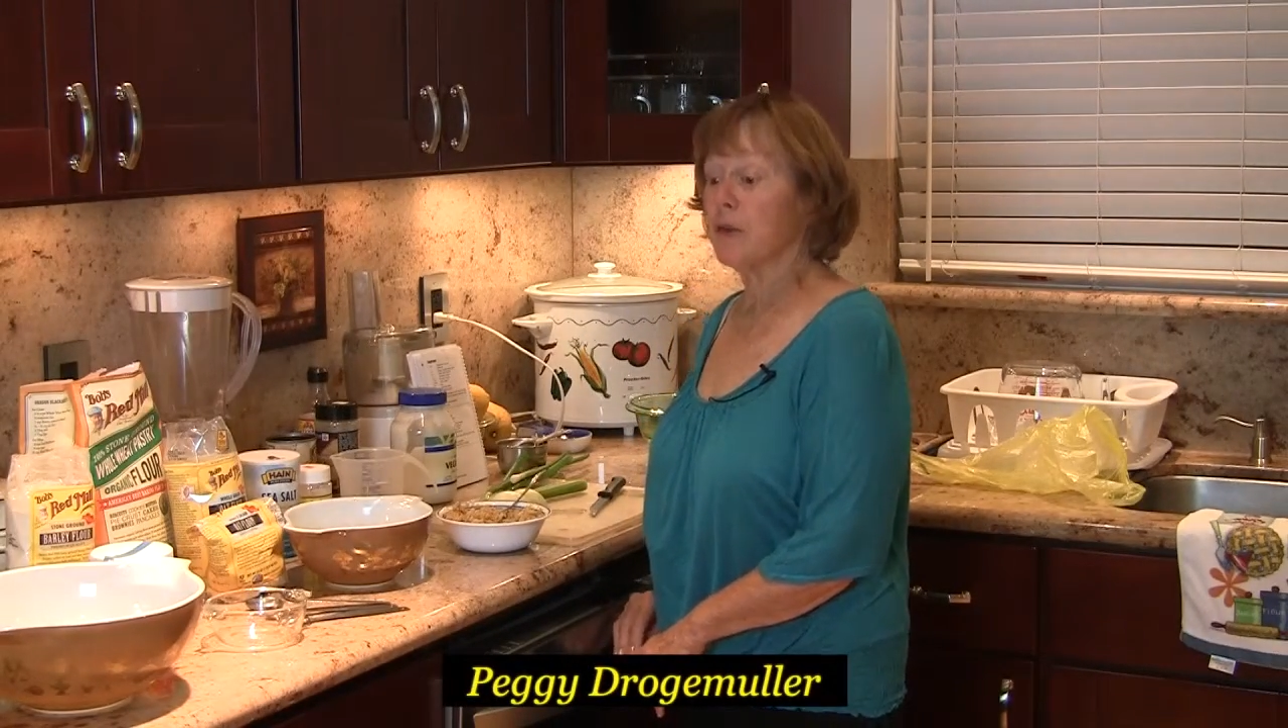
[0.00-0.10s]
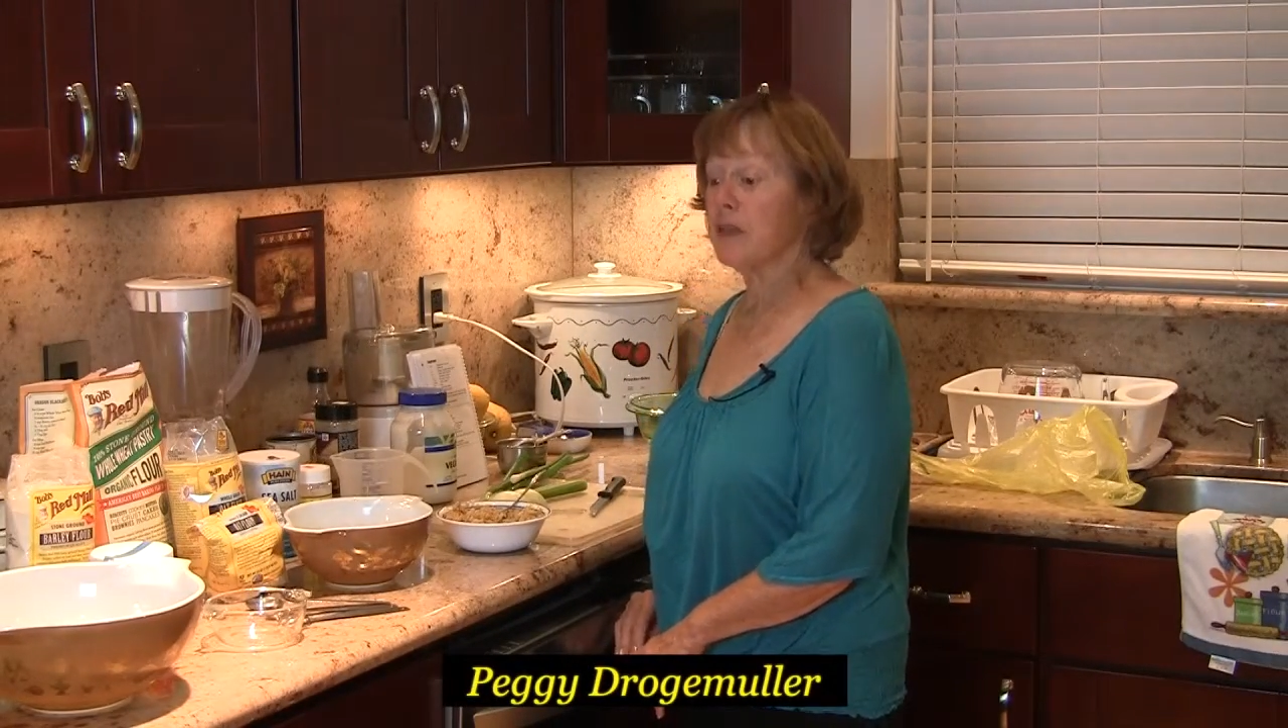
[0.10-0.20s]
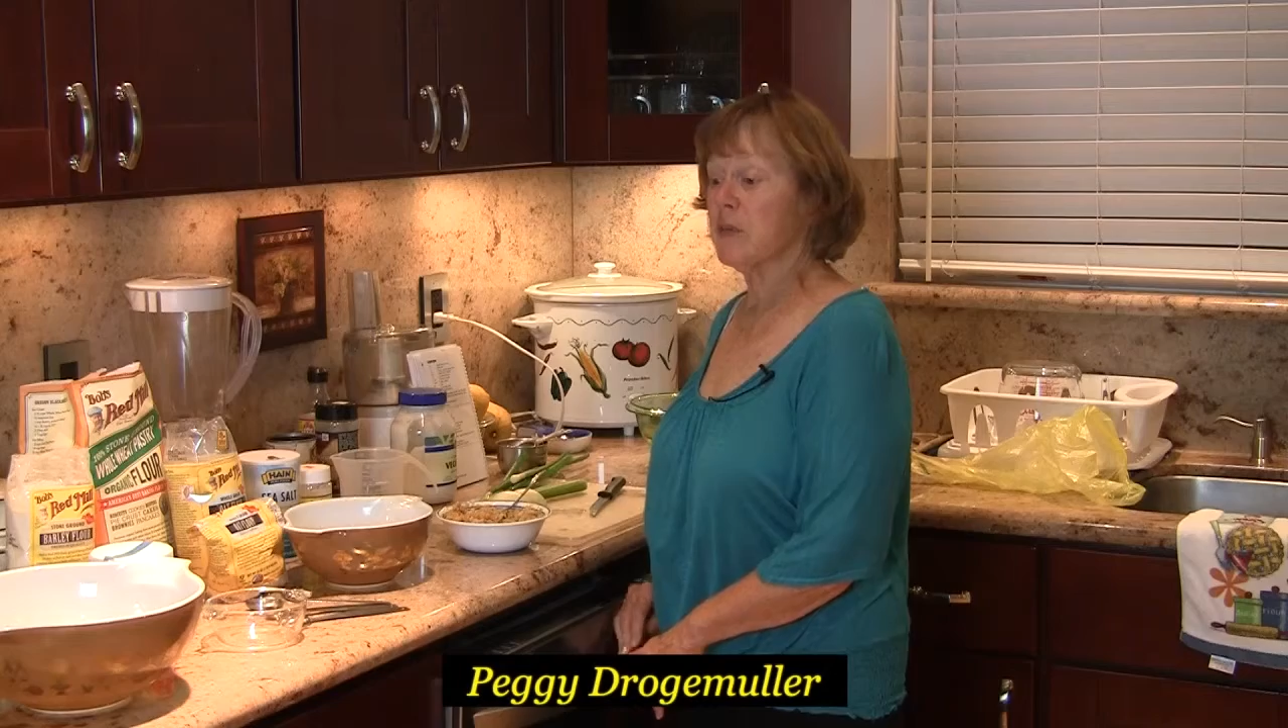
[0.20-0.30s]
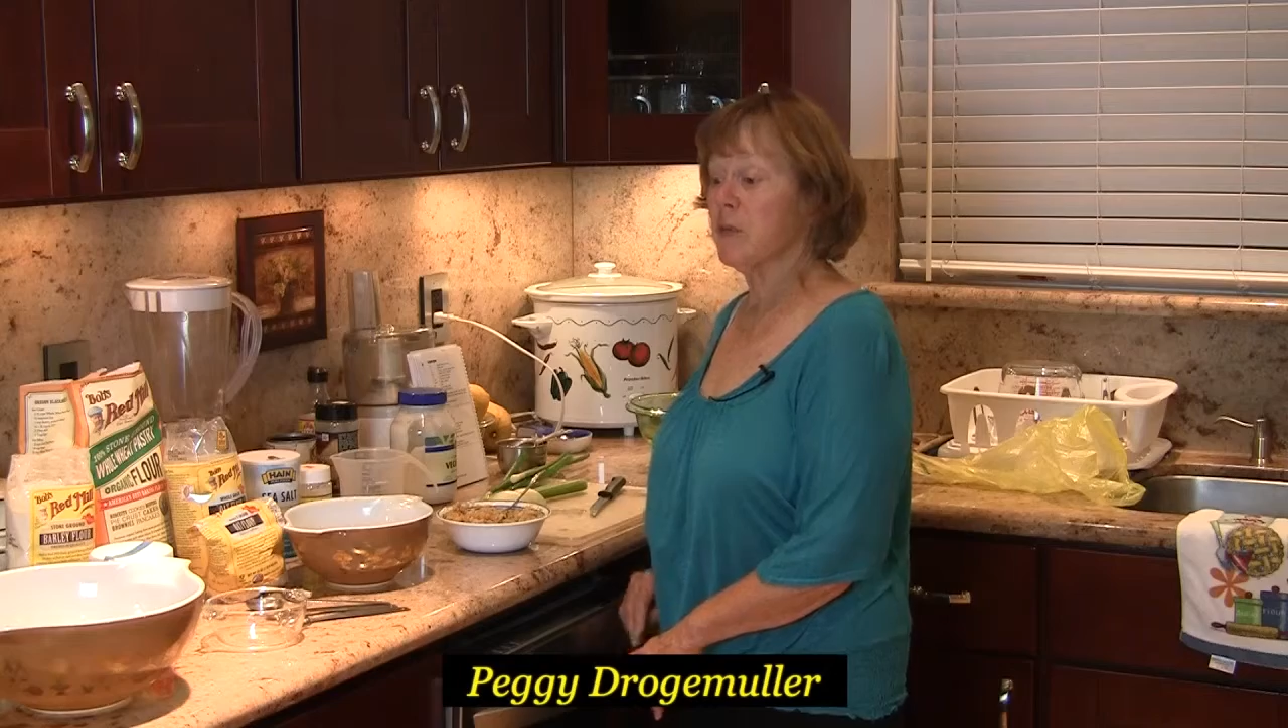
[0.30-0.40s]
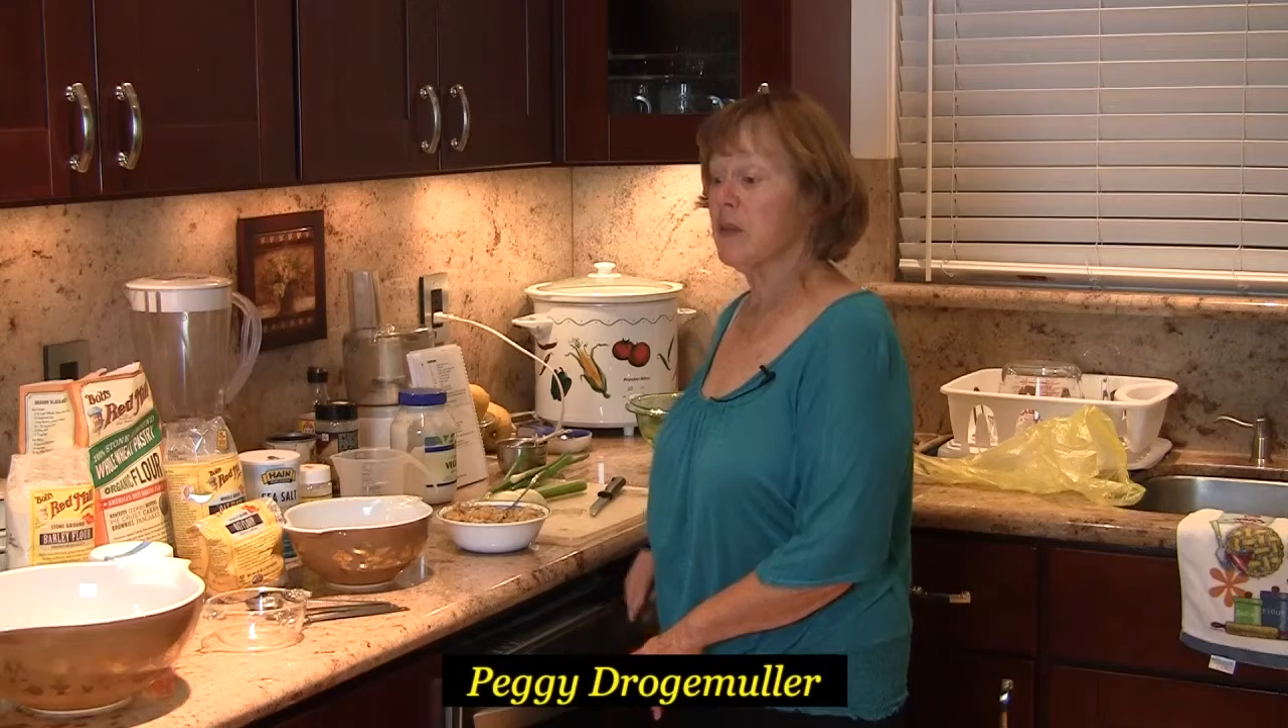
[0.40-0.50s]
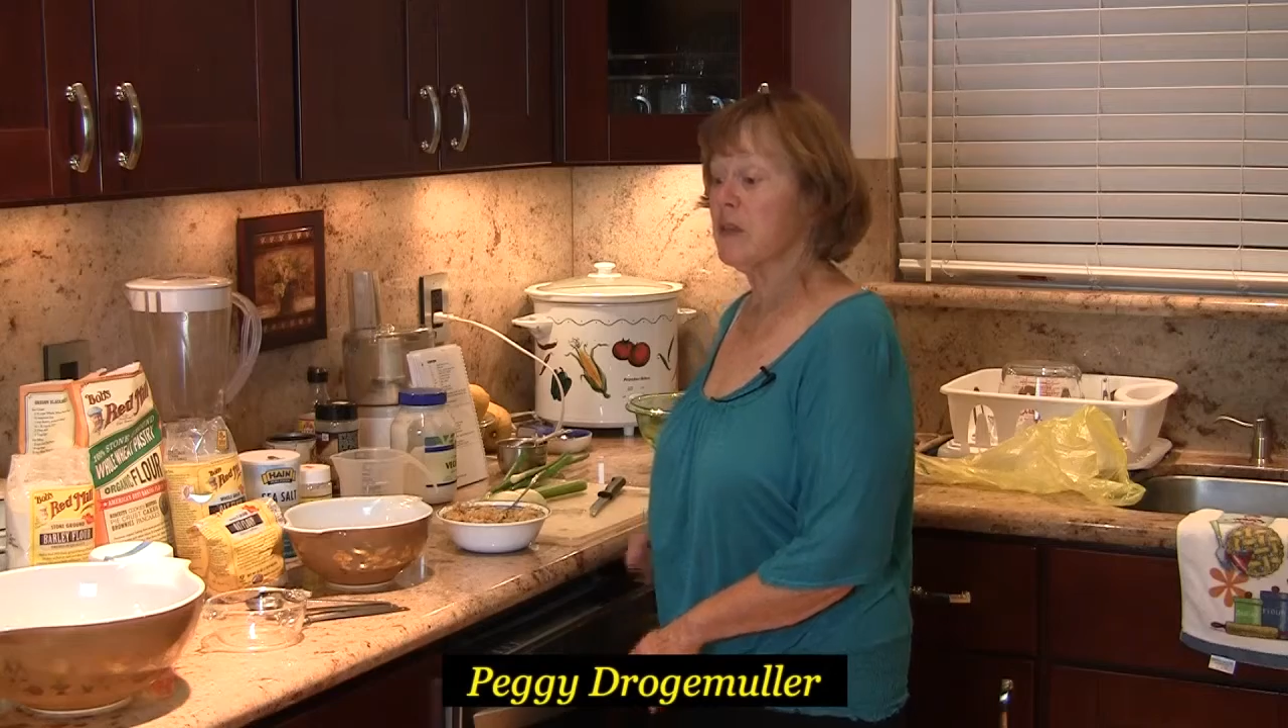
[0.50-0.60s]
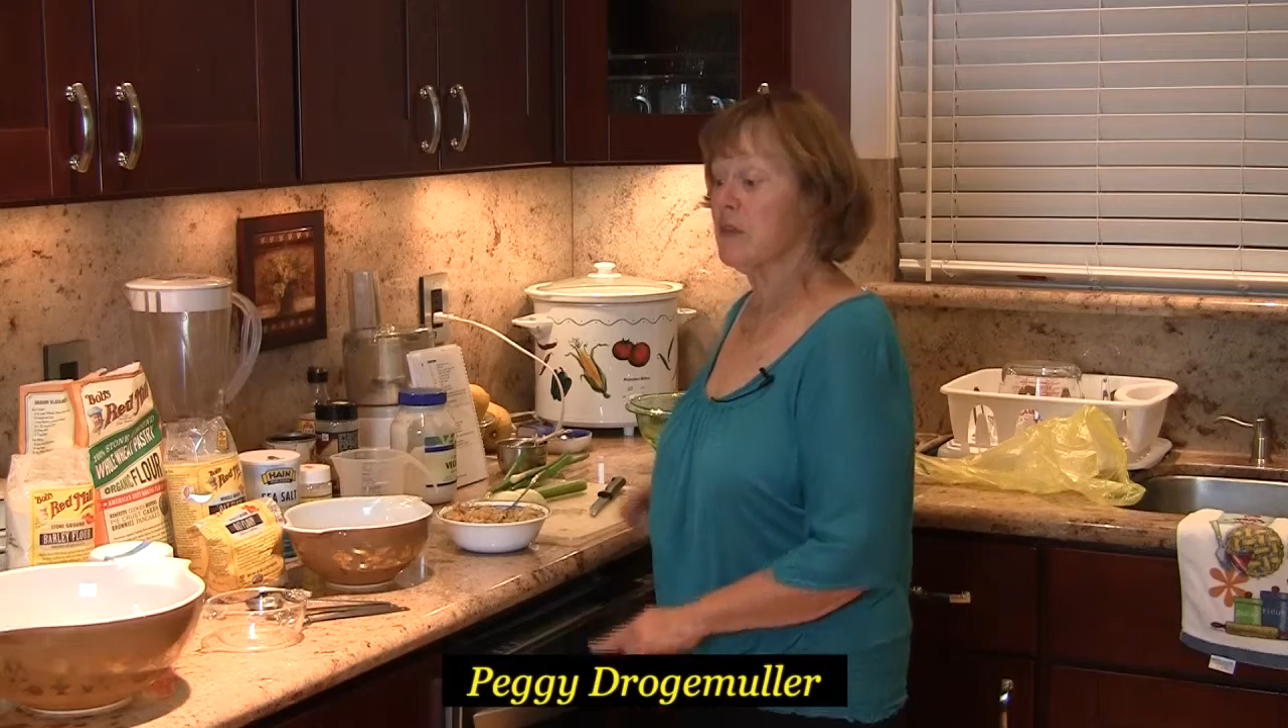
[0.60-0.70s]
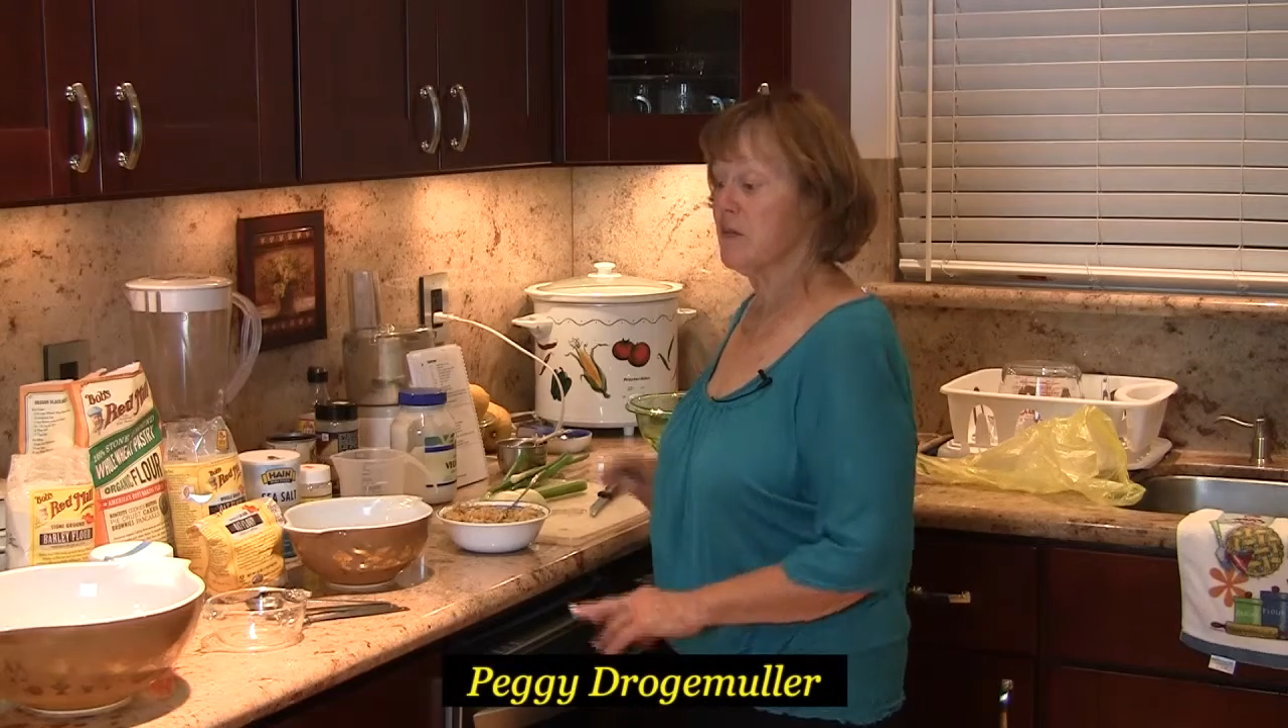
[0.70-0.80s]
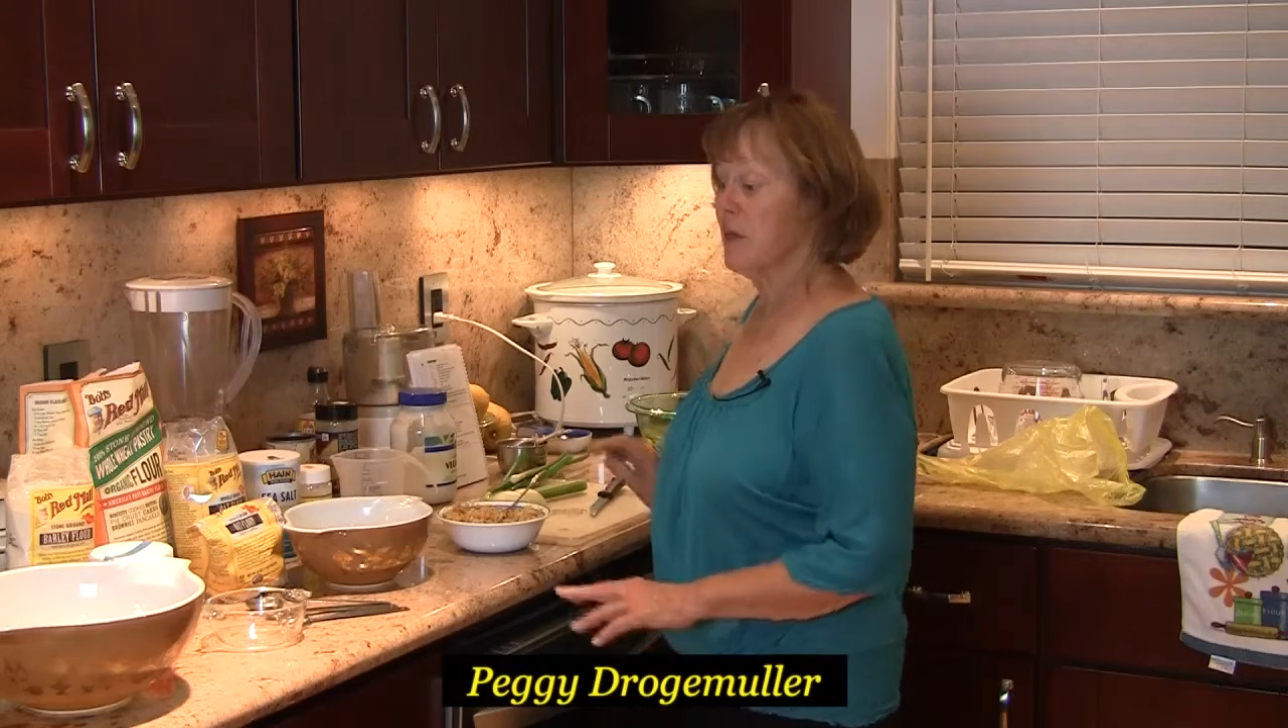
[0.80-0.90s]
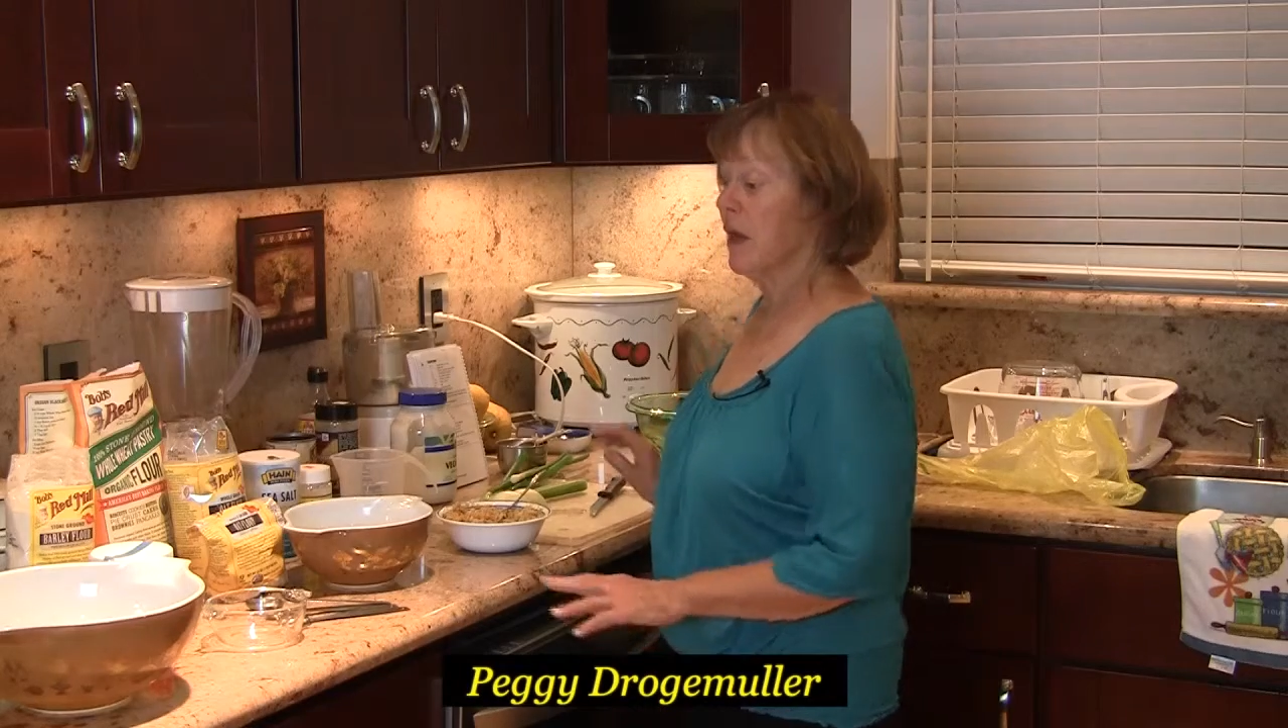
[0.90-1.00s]

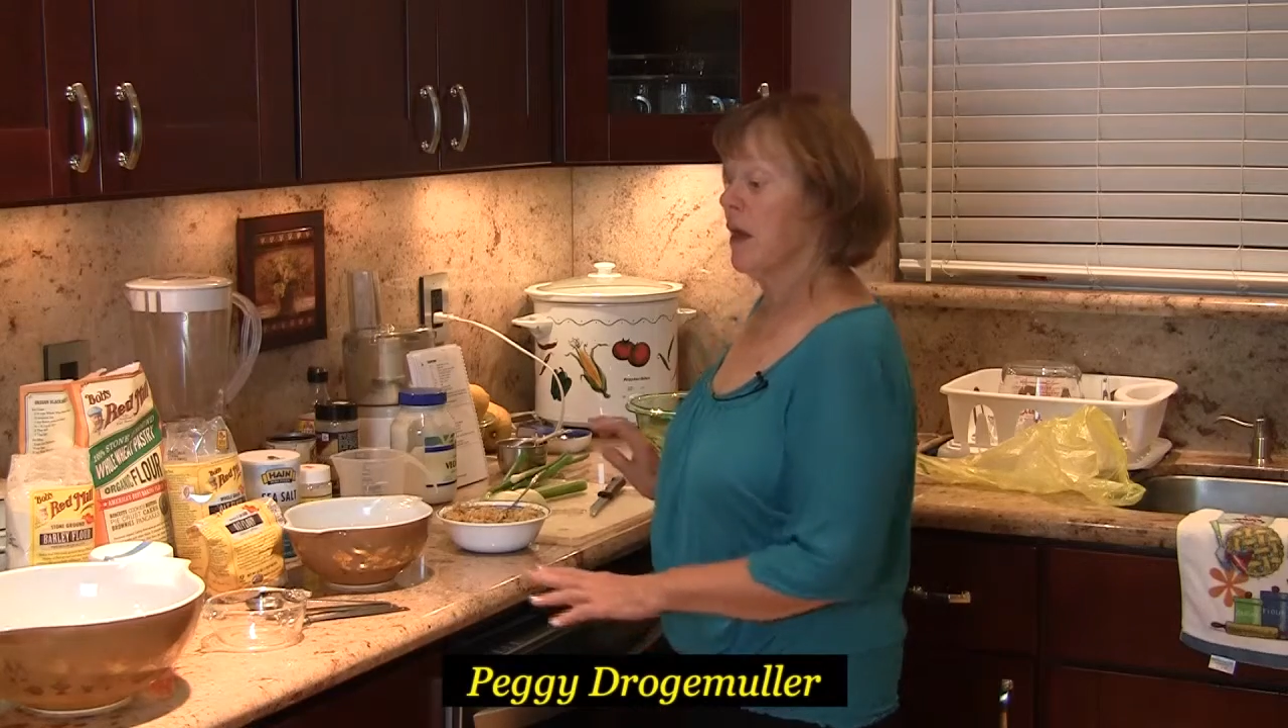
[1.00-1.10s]
recipes.